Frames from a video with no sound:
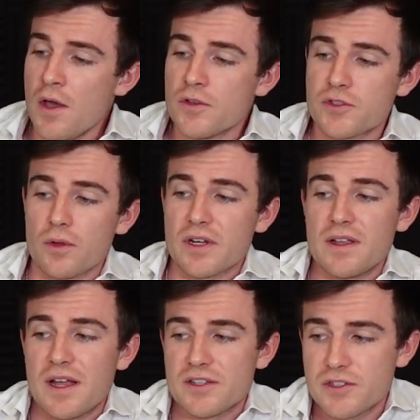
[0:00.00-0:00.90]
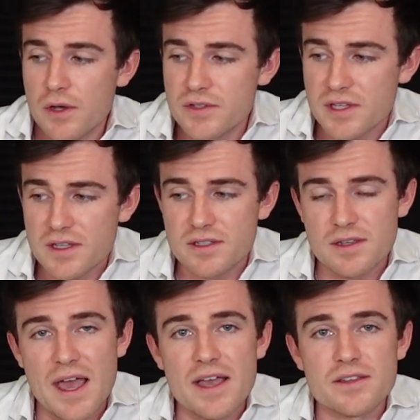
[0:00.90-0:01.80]
Solar elastosis,
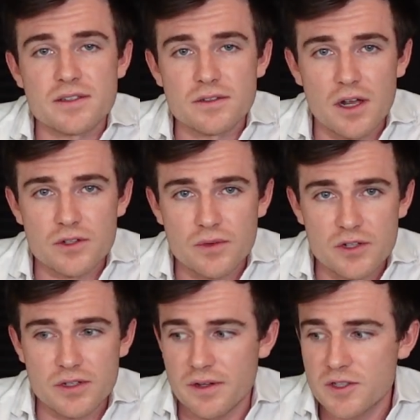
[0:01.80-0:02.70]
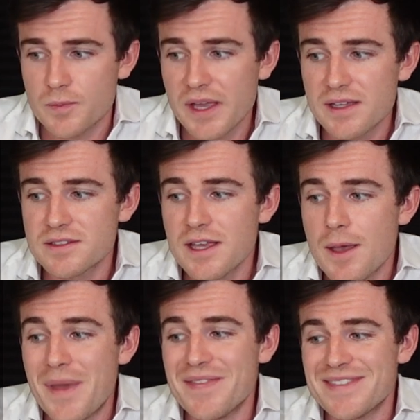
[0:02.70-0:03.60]
as Dr. Roger Leir explains,
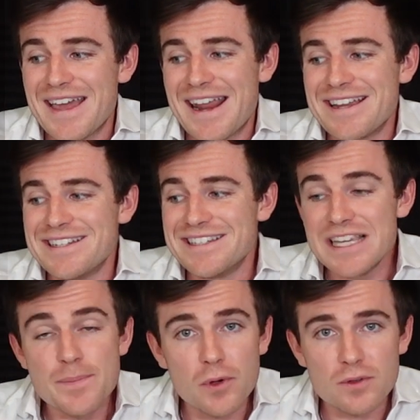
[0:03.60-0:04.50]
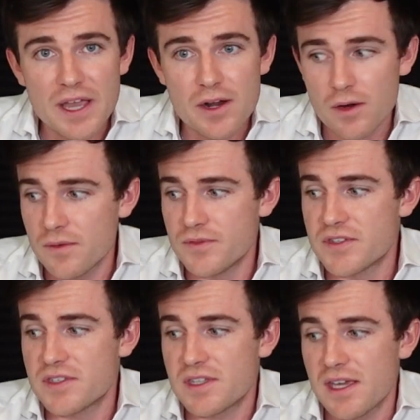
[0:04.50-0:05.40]
meant that a deeper layer of the
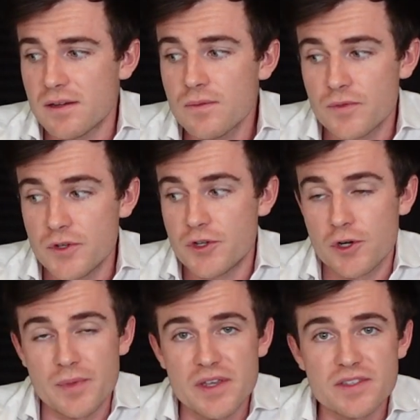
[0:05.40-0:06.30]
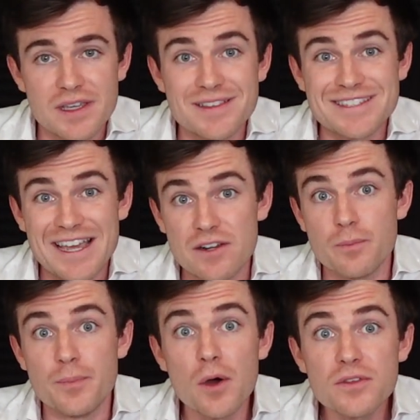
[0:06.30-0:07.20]
skin, the dermis, inside
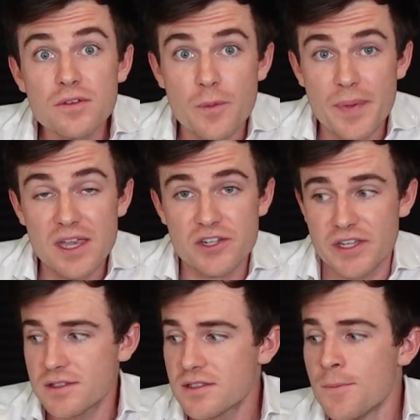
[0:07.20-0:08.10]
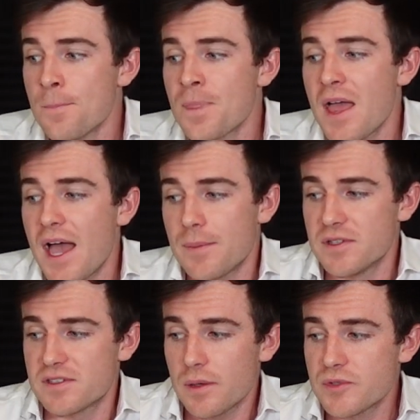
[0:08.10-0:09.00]
of both of the patients had
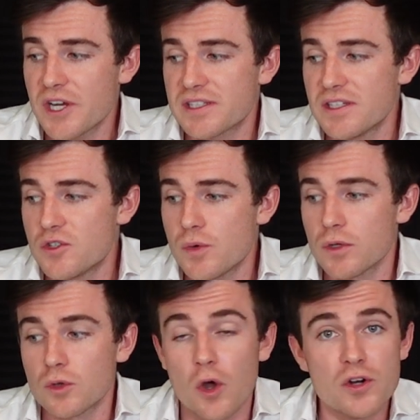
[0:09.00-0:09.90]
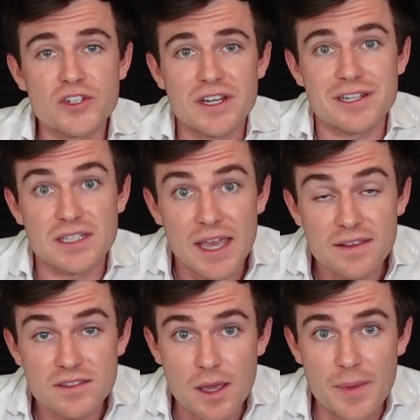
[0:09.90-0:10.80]
been subjected to a large and
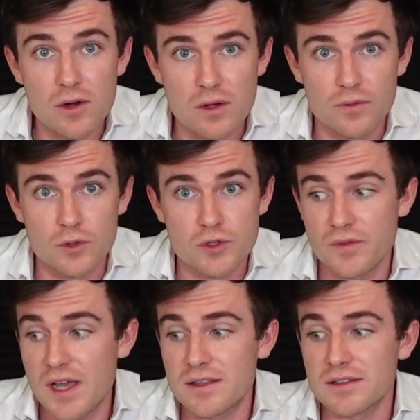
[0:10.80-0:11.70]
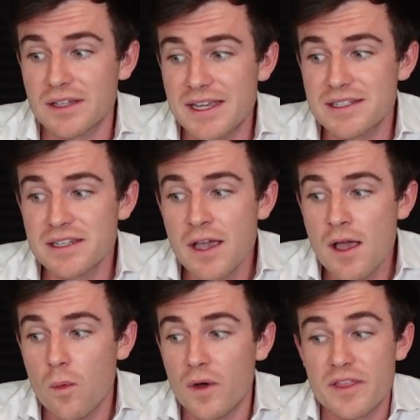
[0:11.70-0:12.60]
intense amount of ultraviolet light,
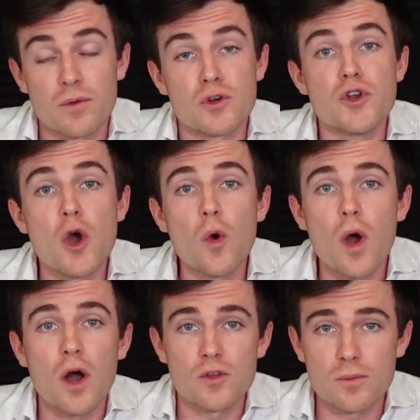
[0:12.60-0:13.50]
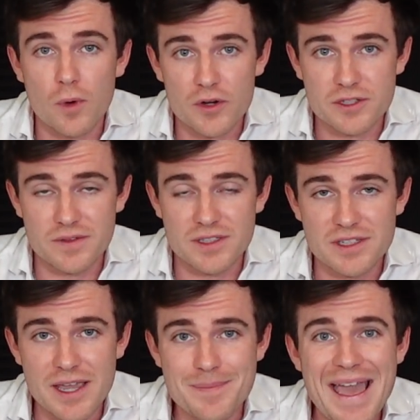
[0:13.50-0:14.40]
while there were no other marks of this
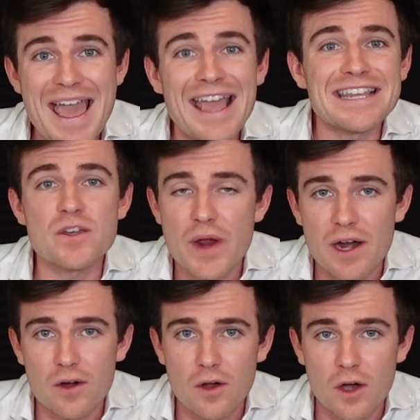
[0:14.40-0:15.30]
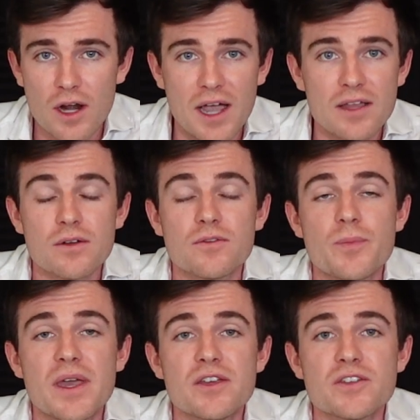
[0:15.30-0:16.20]
type anywhere on either of the
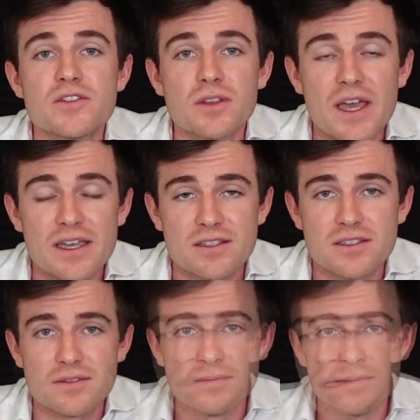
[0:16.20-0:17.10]
patient's legs.